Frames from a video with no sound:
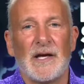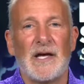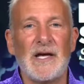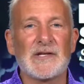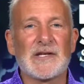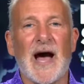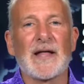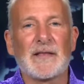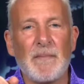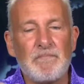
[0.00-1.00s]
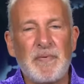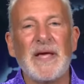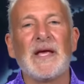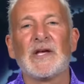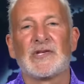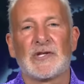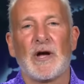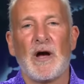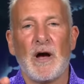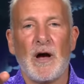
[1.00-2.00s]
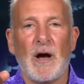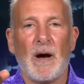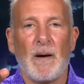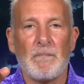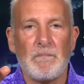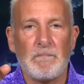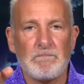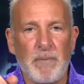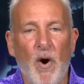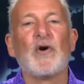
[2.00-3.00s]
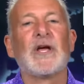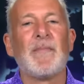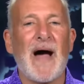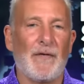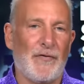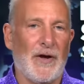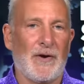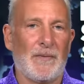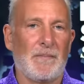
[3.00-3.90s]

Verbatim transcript: He's got the biggest podium out there